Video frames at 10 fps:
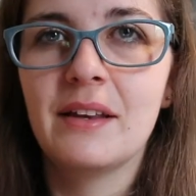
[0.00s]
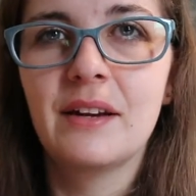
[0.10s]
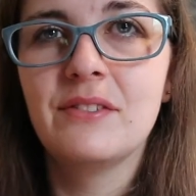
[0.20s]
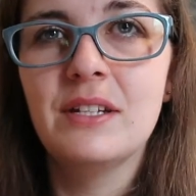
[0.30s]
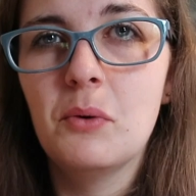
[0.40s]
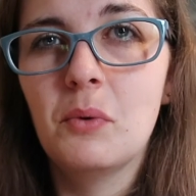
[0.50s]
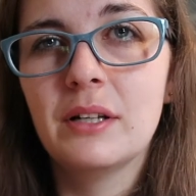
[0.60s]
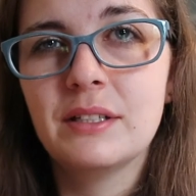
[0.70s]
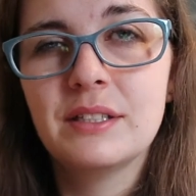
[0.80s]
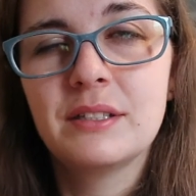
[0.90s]
And I've seen it
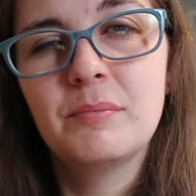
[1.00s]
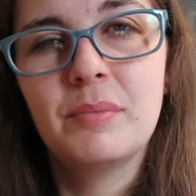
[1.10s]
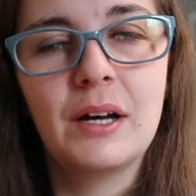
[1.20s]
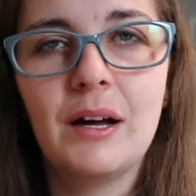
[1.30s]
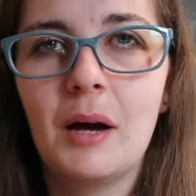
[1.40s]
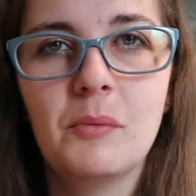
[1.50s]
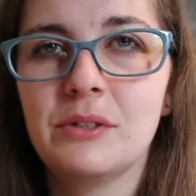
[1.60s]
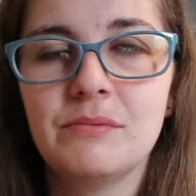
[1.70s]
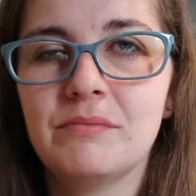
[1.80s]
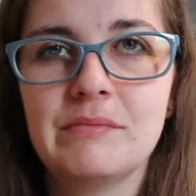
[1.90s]
once, but I
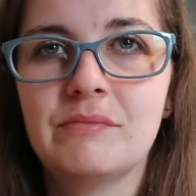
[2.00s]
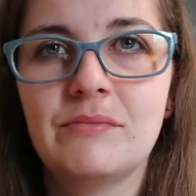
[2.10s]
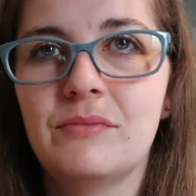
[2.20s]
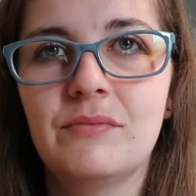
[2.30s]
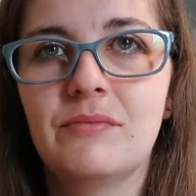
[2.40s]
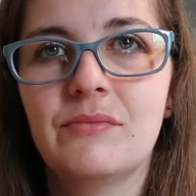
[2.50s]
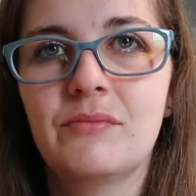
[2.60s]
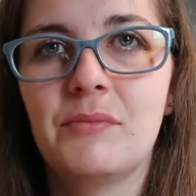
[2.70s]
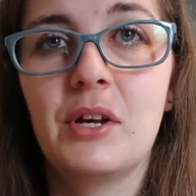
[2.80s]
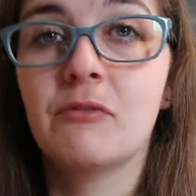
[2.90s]
wouldn't
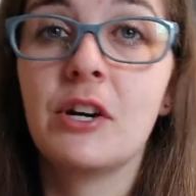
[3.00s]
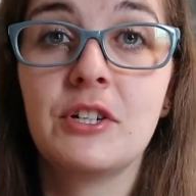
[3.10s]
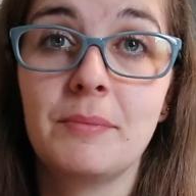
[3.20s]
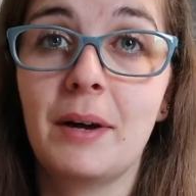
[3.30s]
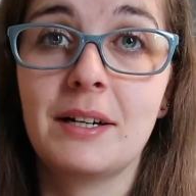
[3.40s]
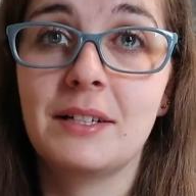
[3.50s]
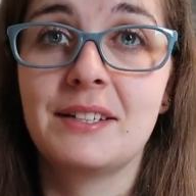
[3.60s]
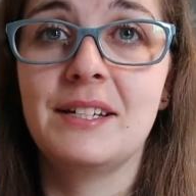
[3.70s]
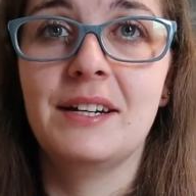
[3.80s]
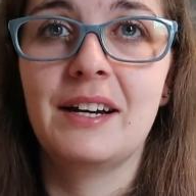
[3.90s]
be rushing back to
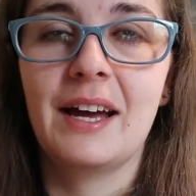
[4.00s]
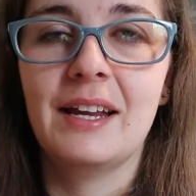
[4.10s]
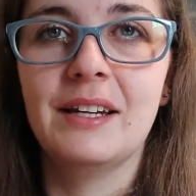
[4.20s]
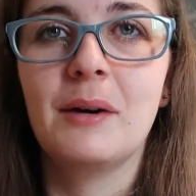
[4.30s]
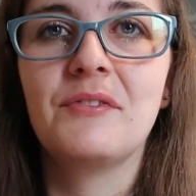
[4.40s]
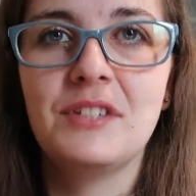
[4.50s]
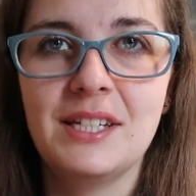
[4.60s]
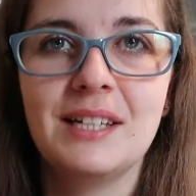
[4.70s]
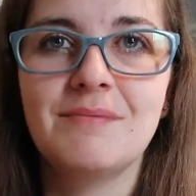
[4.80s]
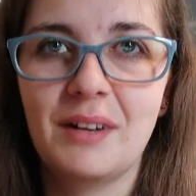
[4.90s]
see it again. Now I've
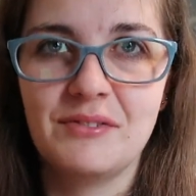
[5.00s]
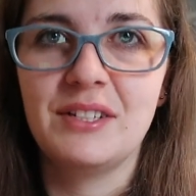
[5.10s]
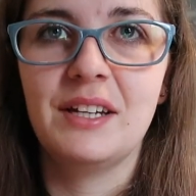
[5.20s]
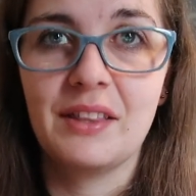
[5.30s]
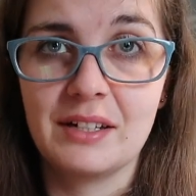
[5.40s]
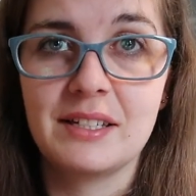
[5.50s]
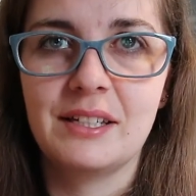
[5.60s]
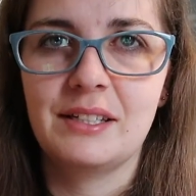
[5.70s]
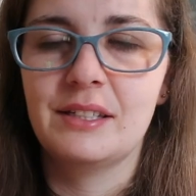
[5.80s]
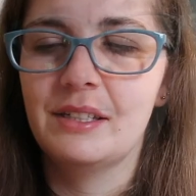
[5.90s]
seen it. I've seen it. That's it.